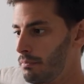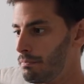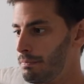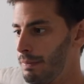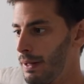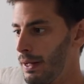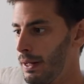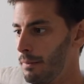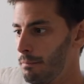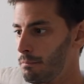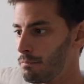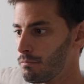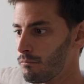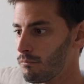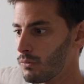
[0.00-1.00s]
but
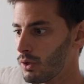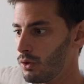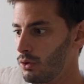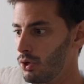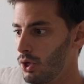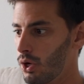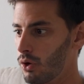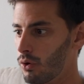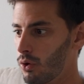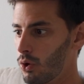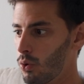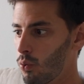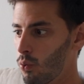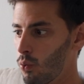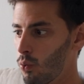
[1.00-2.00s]
you know,
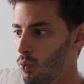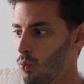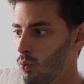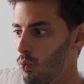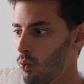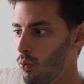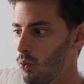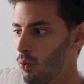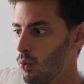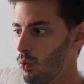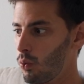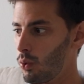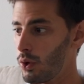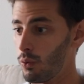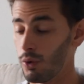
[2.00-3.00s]

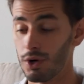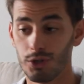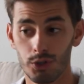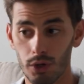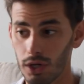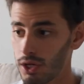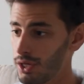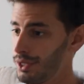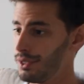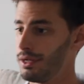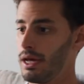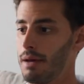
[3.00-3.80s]
we're doing good.